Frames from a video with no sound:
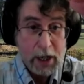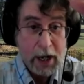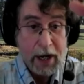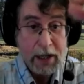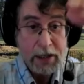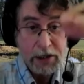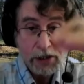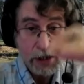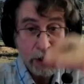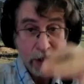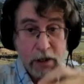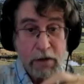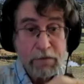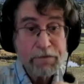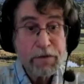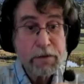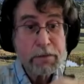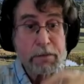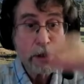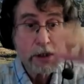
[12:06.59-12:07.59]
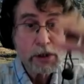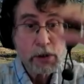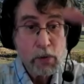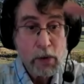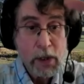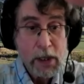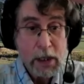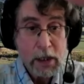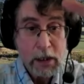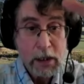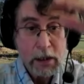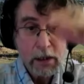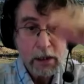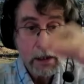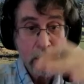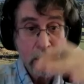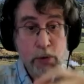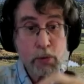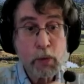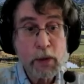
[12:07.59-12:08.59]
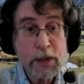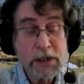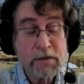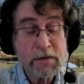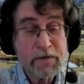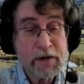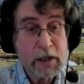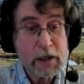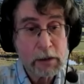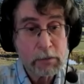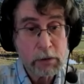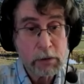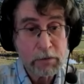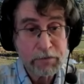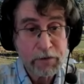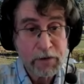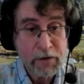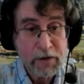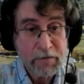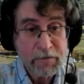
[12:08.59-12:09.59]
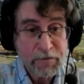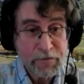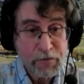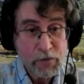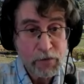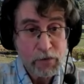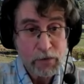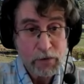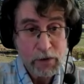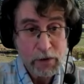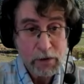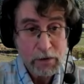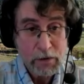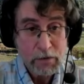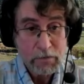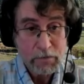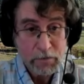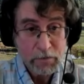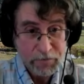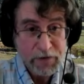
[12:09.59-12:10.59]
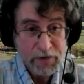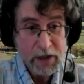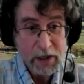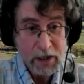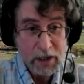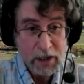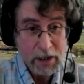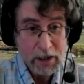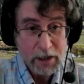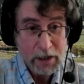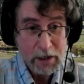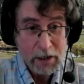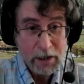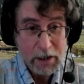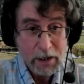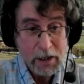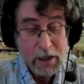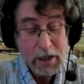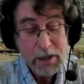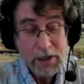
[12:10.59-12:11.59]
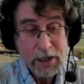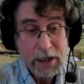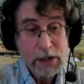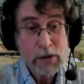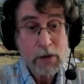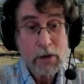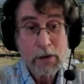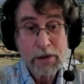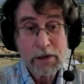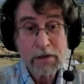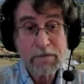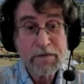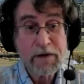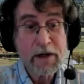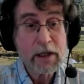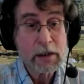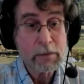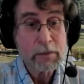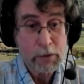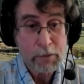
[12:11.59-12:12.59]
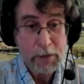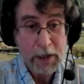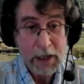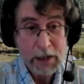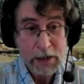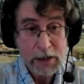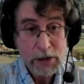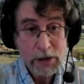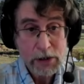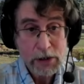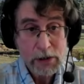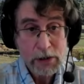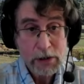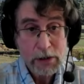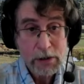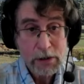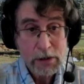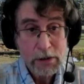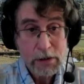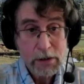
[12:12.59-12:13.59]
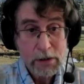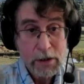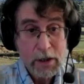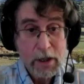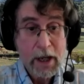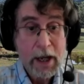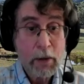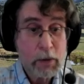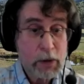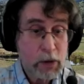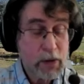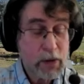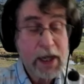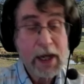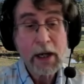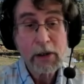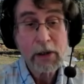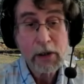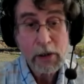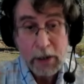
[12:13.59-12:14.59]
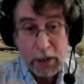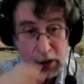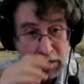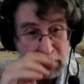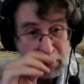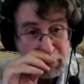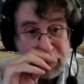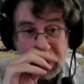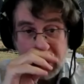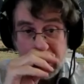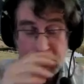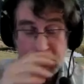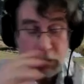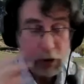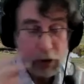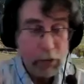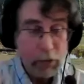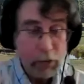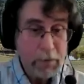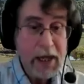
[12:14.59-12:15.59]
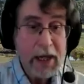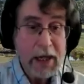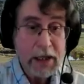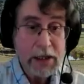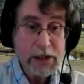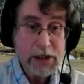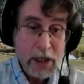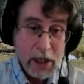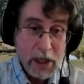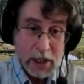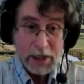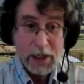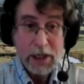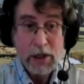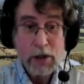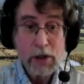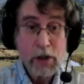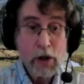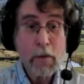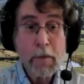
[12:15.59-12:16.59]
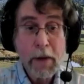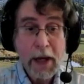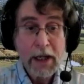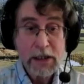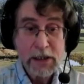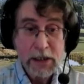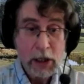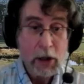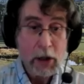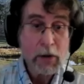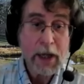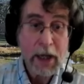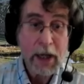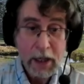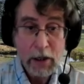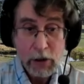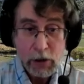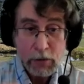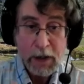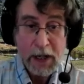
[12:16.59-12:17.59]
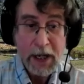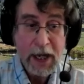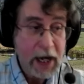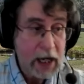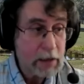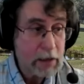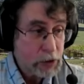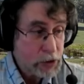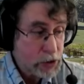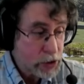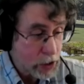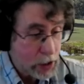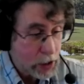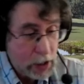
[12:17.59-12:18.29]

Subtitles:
And the stuff in between is what's available for food, for feed. That's called the available mass. And when you calculate the available mass, then you can go back and say, okay, here's my animals.